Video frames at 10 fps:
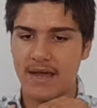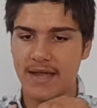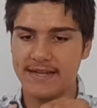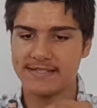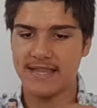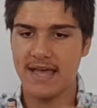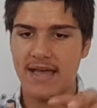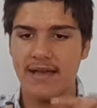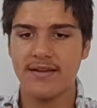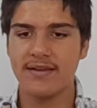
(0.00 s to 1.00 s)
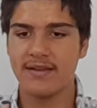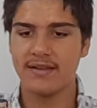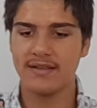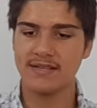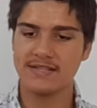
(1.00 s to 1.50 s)
He's there,
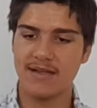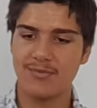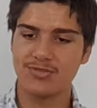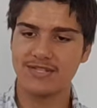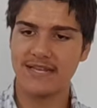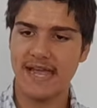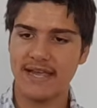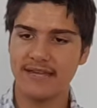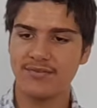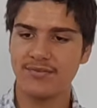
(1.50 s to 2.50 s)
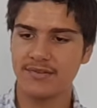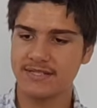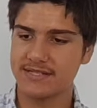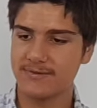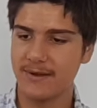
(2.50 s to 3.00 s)
he's able to get in,
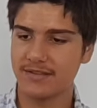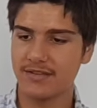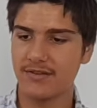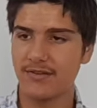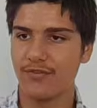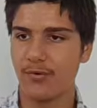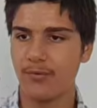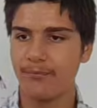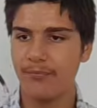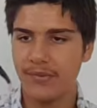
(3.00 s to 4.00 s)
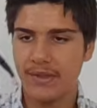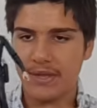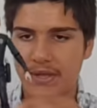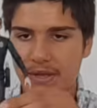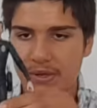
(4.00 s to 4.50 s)
because he's wearing the uniform,
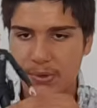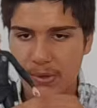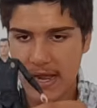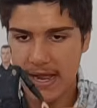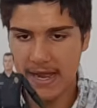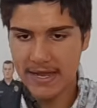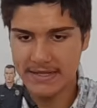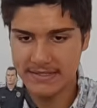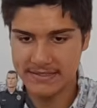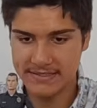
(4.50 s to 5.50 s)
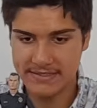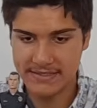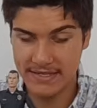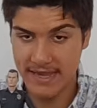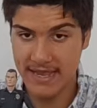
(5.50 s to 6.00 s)
and
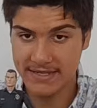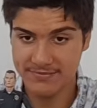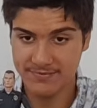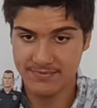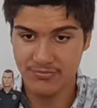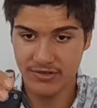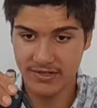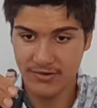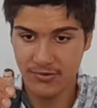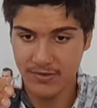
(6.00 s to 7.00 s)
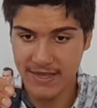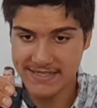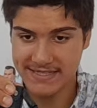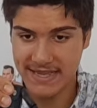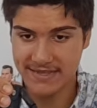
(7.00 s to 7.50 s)
yeah, it's pretty cool.
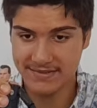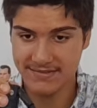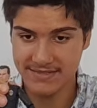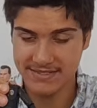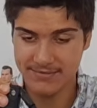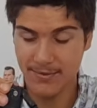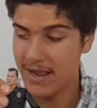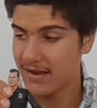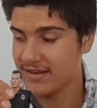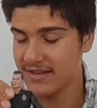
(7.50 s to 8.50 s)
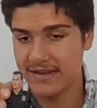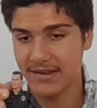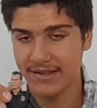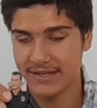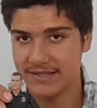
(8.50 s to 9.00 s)
It's where he
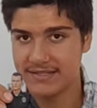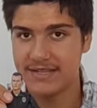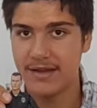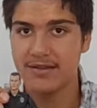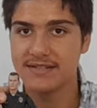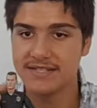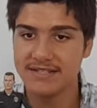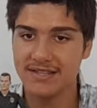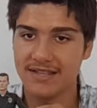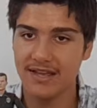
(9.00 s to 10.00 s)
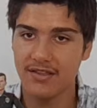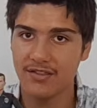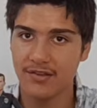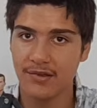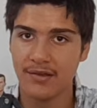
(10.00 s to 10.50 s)
like turns into the
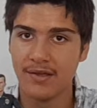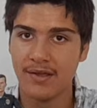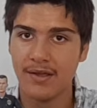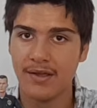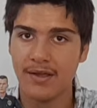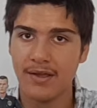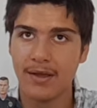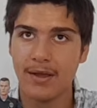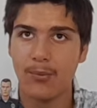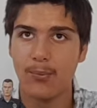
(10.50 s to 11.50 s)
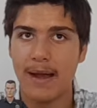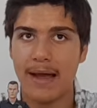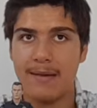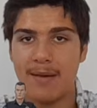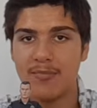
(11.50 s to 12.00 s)
other
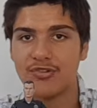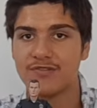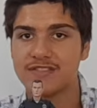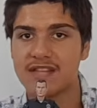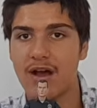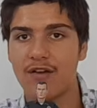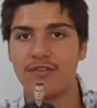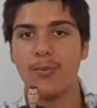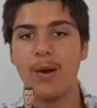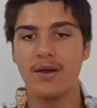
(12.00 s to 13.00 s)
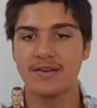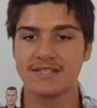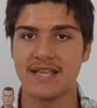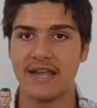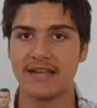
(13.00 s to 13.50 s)
member of staff who works
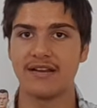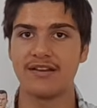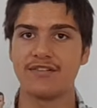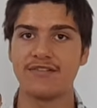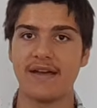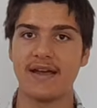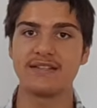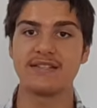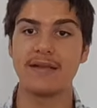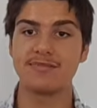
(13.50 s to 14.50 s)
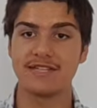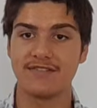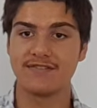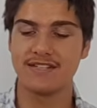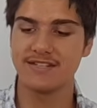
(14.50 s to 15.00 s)
there, kind of
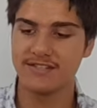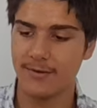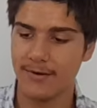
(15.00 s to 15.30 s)
shapeshifts into